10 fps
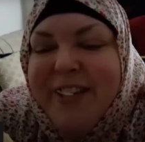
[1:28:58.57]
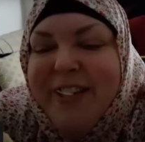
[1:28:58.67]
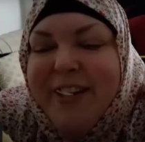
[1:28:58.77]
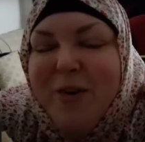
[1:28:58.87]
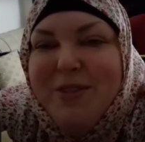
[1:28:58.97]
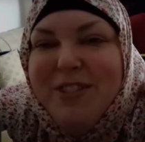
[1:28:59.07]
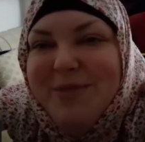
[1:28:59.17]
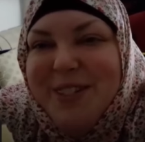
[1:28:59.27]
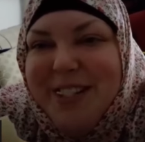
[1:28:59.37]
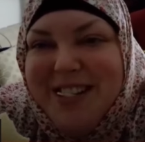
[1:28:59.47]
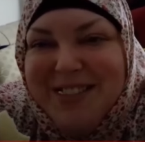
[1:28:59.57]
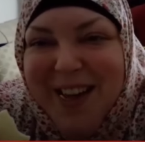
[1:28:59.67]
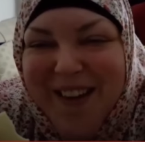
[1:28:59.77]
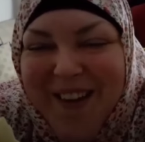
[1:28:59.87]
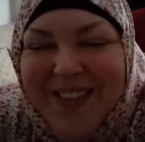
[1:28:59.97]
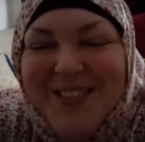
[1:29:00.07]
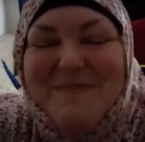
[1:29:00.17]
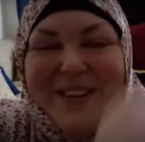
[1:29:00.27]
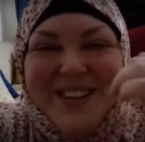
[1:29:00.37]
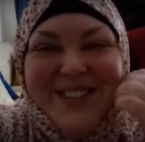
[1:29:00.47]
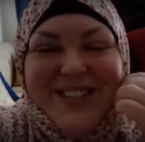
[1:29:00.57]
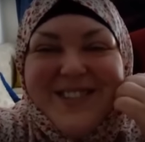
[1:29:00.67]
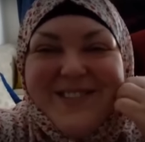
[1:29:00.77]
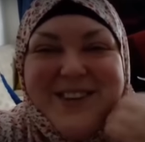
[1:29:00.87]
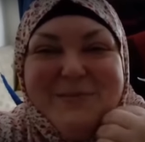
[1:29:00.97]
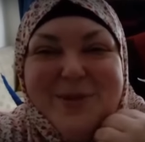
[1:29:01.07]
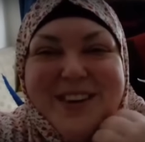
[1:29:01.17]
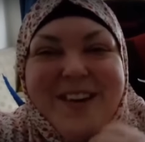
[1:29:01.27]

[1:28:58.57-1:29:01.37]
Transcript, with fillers: Homer Simpson when he eats American cheese early in the morning.